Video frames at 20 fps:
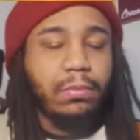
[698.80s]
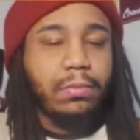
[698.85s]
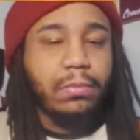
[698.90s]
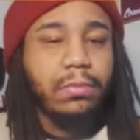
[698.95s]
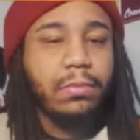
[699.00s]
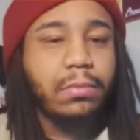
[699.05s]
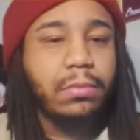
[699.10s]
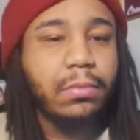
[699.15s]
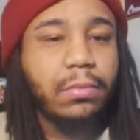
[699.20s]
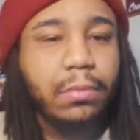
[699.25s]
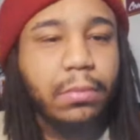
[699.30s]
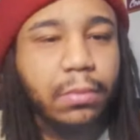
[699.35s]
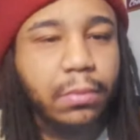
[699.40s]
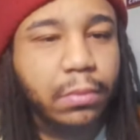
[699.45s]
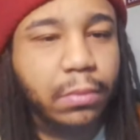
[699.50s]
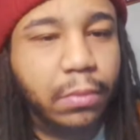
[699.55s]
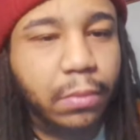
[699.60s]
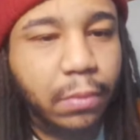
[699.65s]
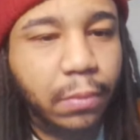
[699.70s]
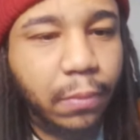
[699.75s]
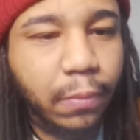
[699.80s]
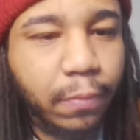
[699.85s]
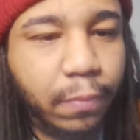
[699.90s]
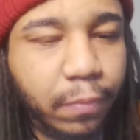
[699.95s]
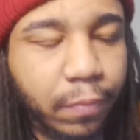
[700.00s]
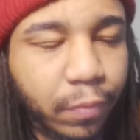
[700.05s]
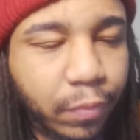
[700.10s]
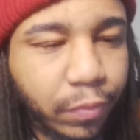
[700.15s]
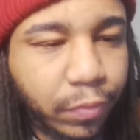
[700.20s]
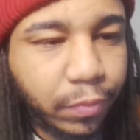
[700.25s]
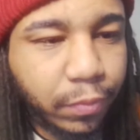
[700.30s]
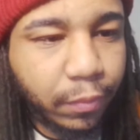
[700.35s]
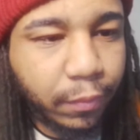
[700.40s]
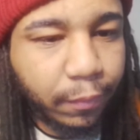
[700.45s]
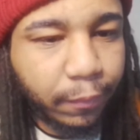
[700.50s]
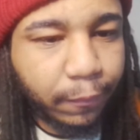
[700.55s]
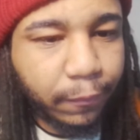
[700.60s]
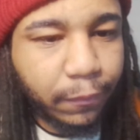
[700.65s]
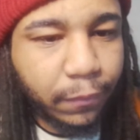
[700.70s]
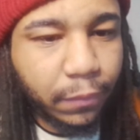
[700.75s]

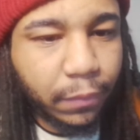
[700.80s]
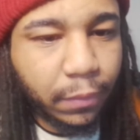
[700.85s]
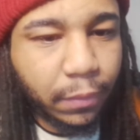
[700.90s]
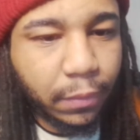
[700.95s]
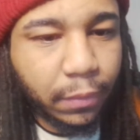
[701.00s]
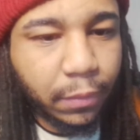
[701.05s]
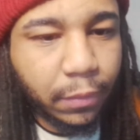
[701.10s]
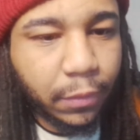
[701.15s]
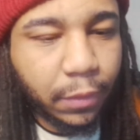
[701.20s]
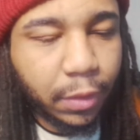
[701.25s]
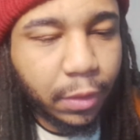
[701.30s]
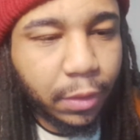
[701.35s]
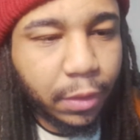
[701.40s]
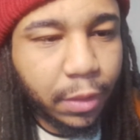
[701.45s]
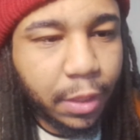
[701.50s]
No one is speaking in this clip.